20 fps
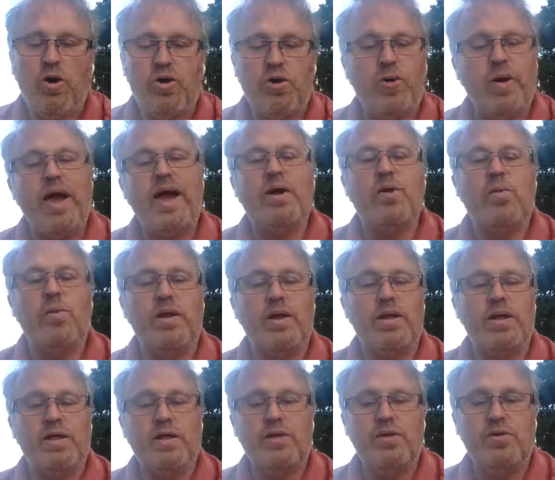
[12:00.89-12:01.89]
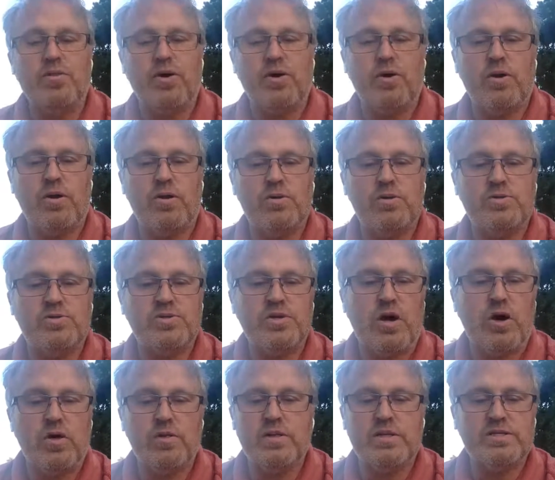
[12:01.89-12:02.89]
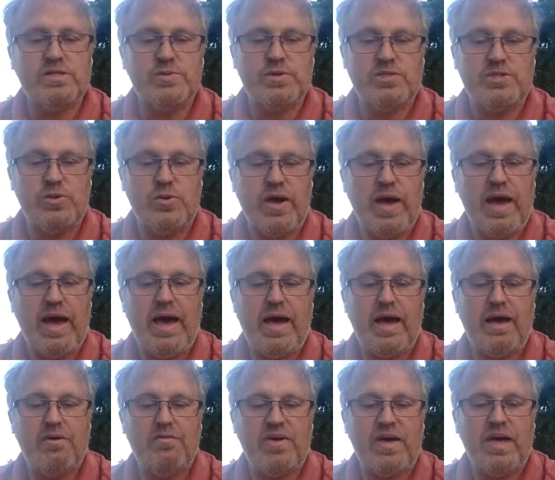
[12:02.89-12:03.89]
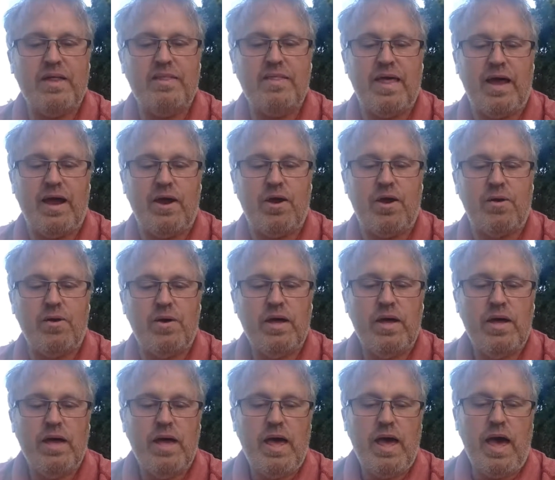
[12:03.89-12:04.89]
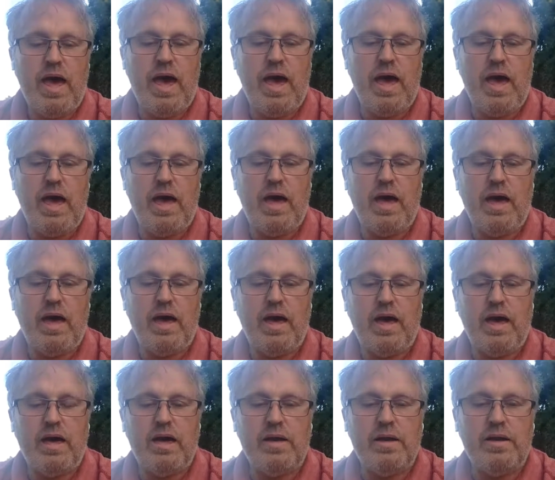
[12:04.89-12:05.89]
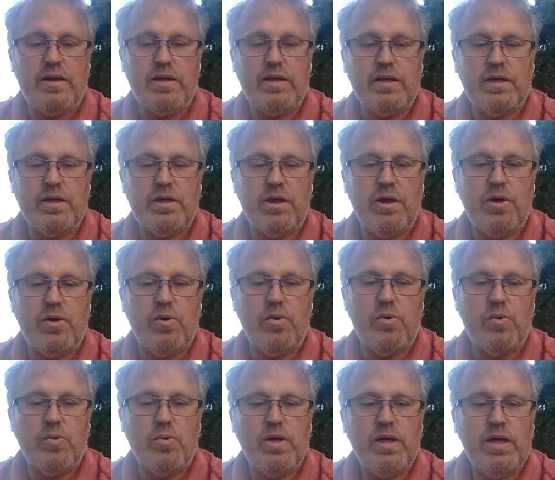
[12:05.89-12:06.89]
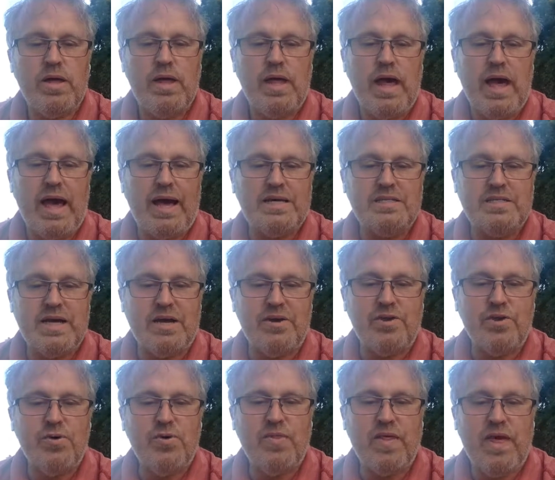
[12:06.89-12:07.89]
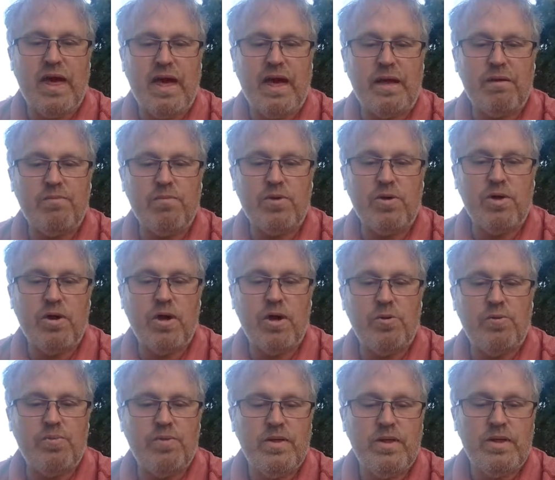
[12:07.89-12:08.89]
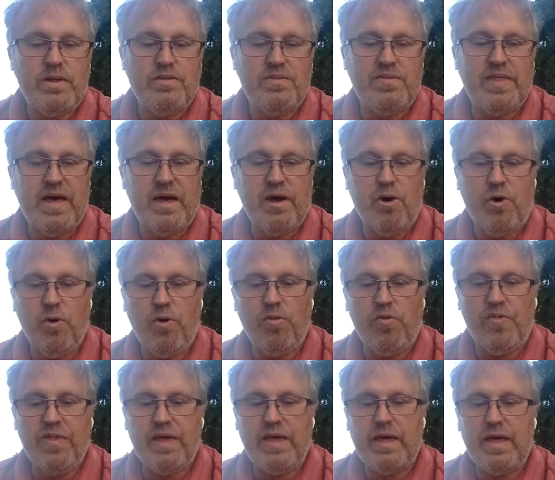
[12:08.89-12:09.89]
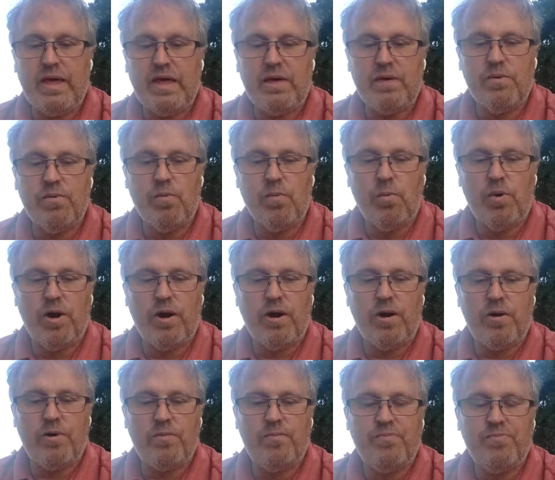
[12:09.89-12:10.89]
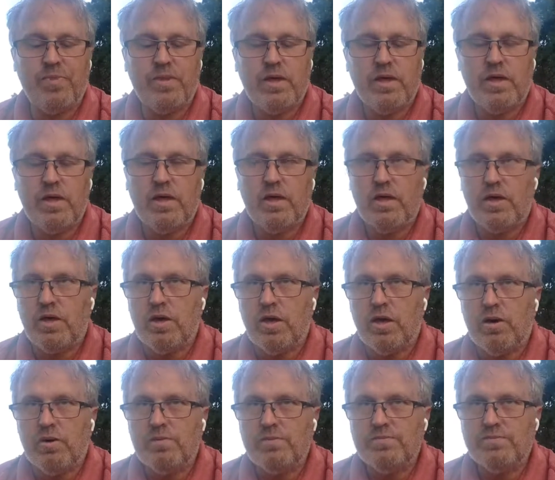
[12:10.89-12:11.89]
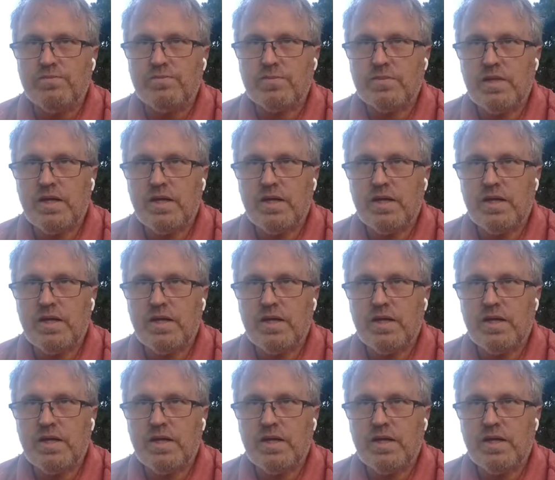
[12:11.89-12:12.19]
all your equity. They're going to lose all this that you have in there. And, as they do that, that whole thing where, they